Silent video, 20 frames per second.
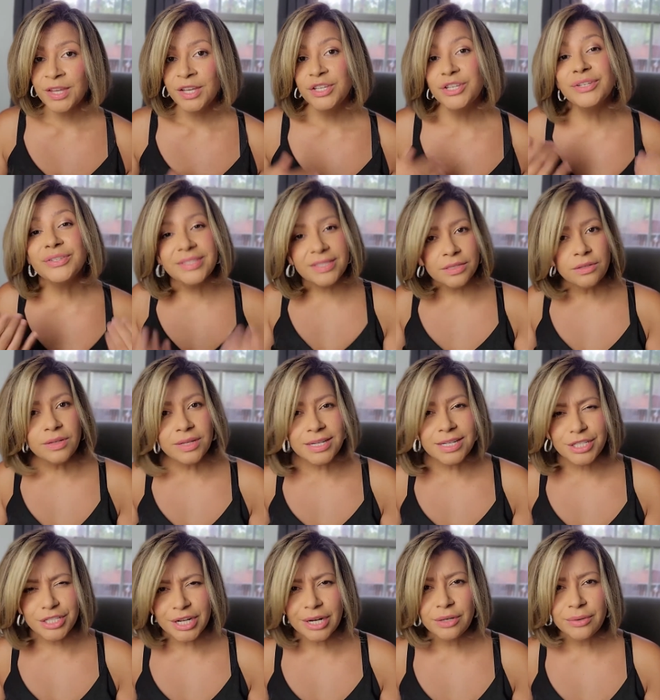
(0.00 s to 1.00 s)
You're still going
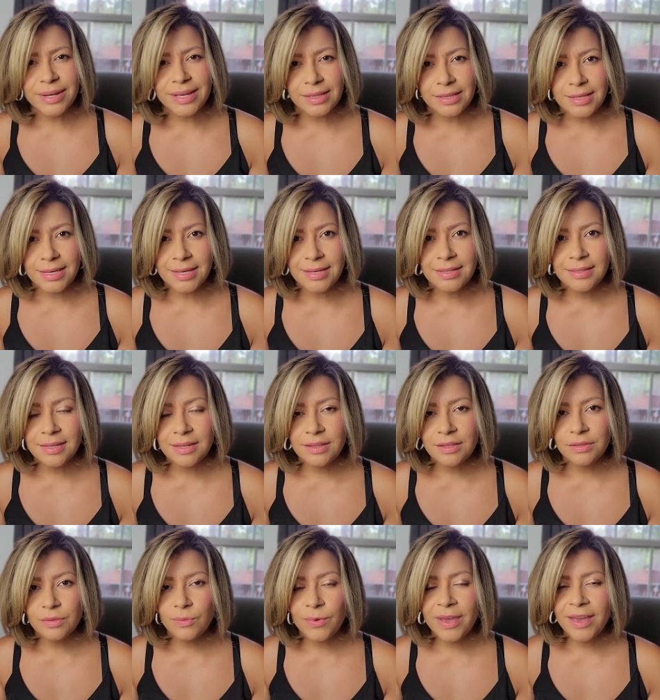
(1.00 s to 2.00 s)
to generate leads in
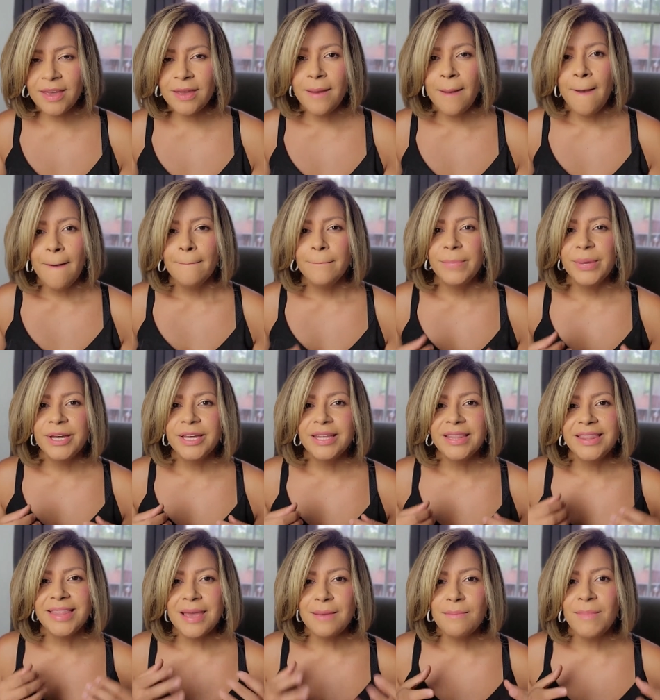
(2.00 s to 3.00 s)
this way,
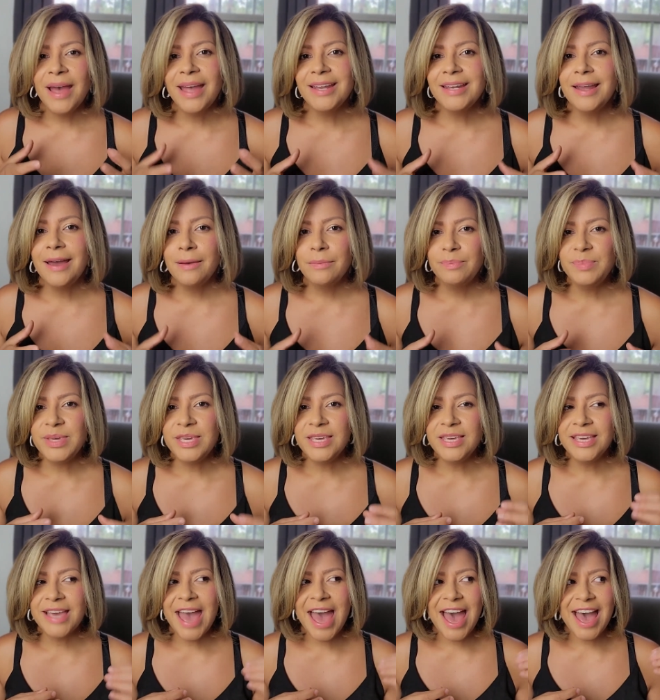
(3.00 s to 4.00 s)
but they might not
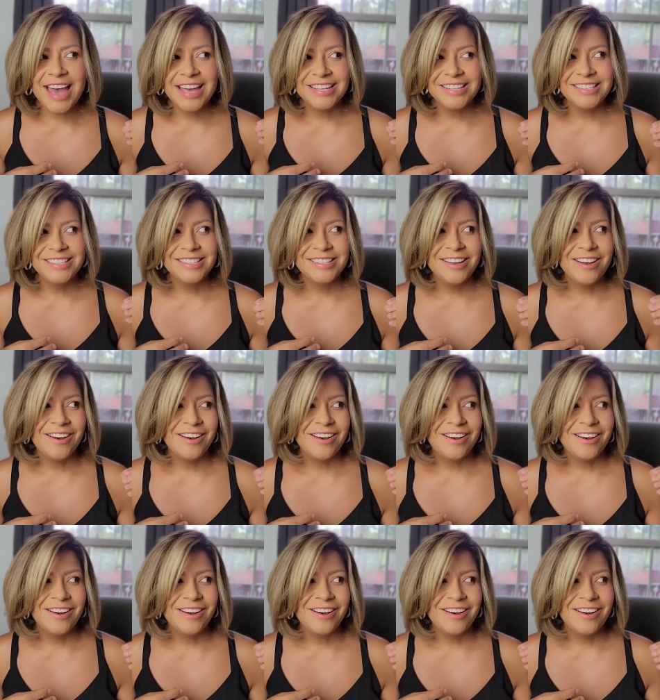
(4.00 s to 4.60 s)
be as